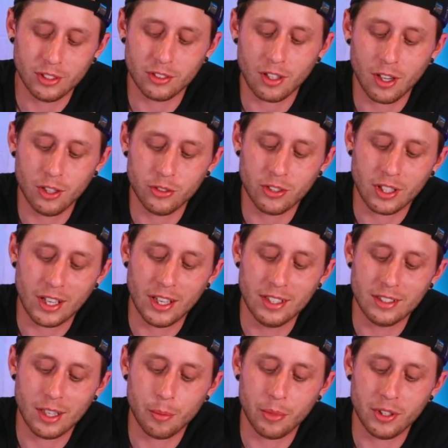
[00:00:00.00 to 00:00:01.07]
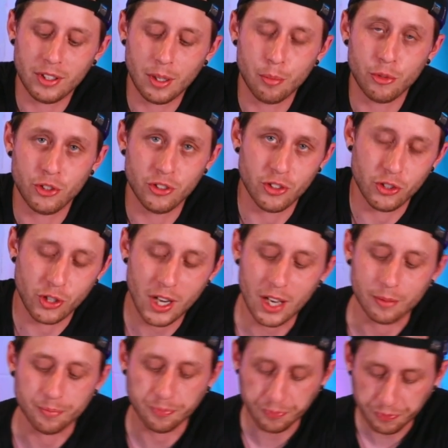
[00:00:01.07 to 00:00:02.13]
as close to get as ambient temperatures as you
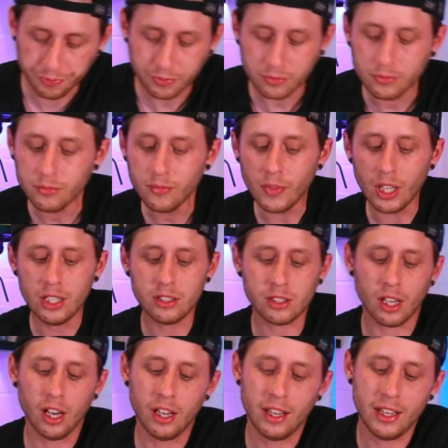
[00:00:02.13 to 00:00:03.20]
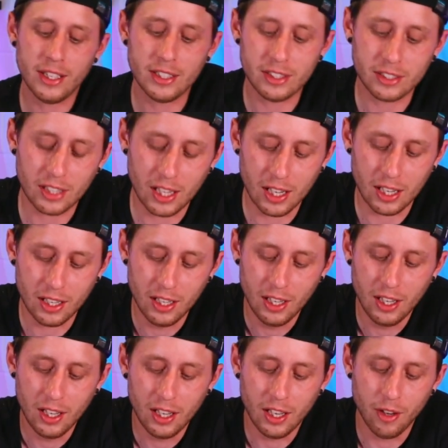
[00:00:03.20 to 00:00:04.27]
can. So it's uh,
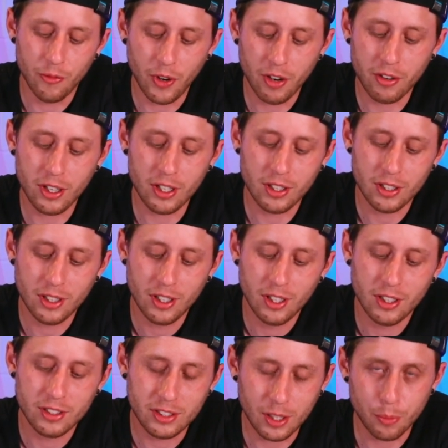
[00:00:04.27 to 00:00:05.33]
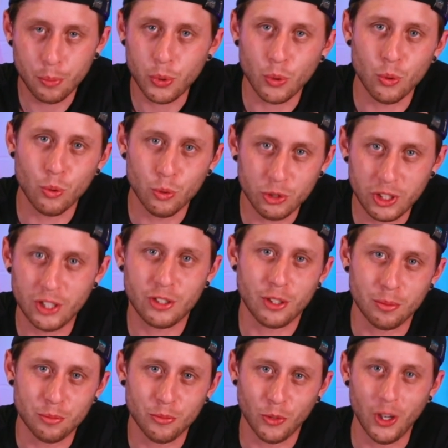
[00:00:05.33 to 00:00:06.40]
a very simple
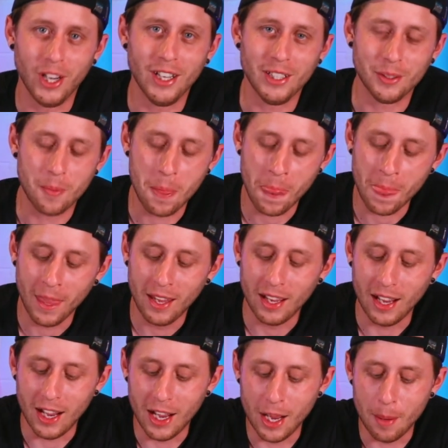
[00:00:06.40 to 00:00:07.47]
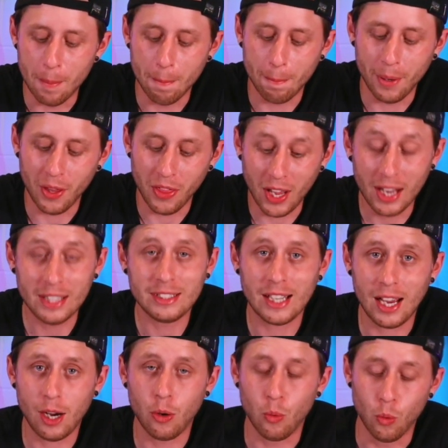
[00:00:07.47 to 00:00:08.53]
system, really. Um, but that is
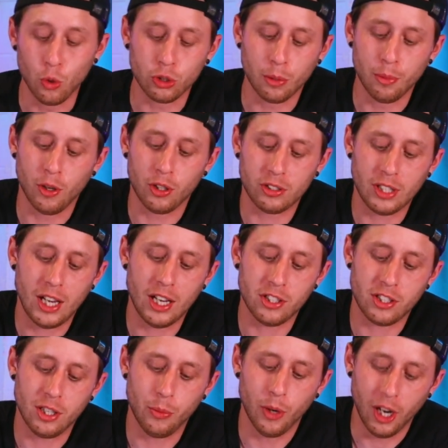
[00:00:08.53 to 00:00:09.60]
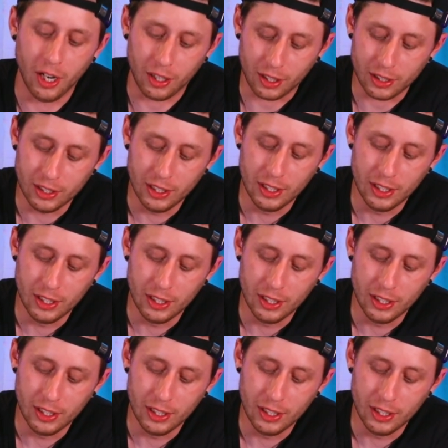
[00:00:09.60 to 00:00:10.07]
how water blocks actually work.